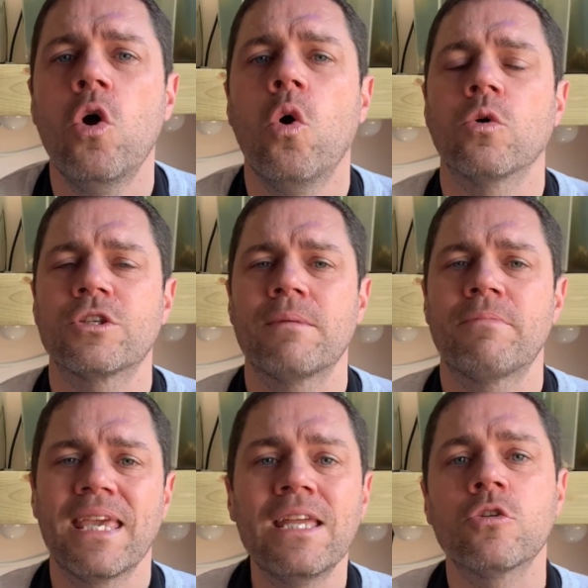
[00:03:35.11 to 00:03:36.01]
or
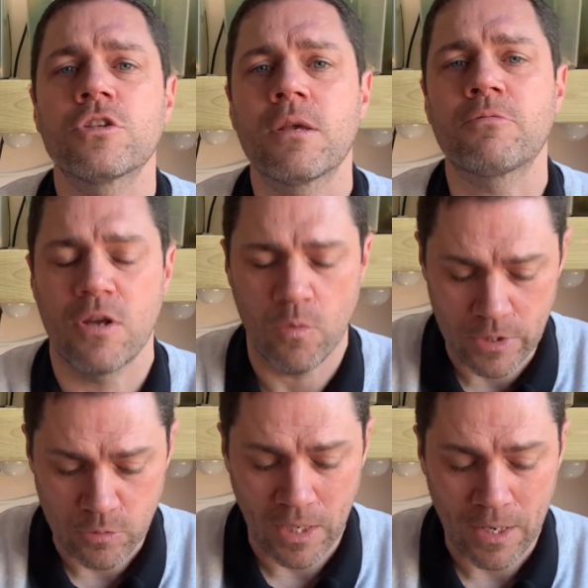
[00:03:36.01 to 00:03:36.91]
something in your substrate
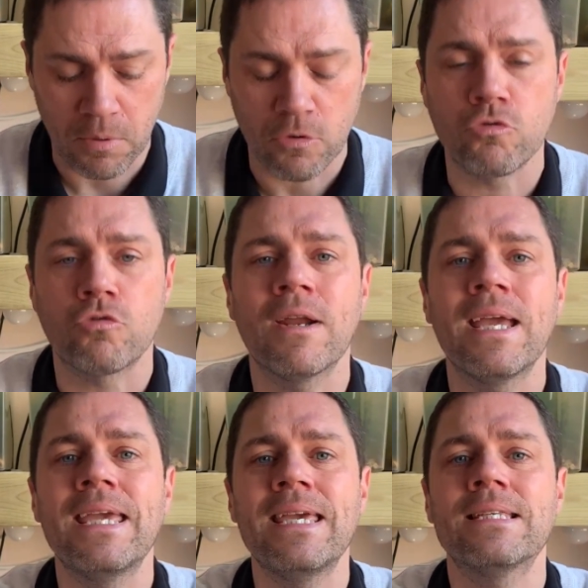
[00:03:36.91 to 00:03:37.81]
which will help
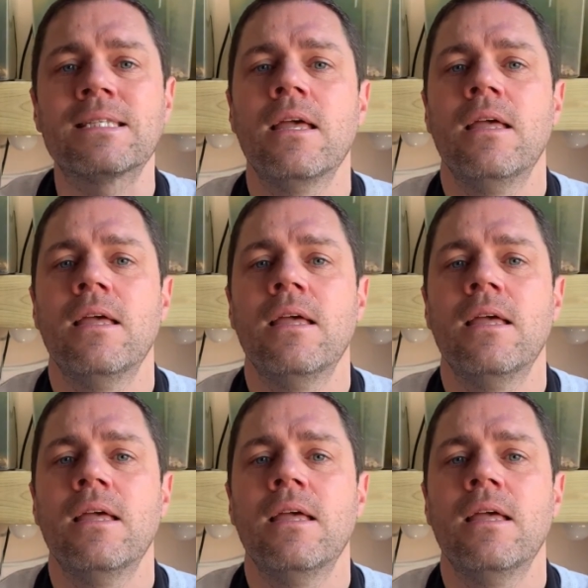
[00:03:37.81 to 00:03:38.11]
raise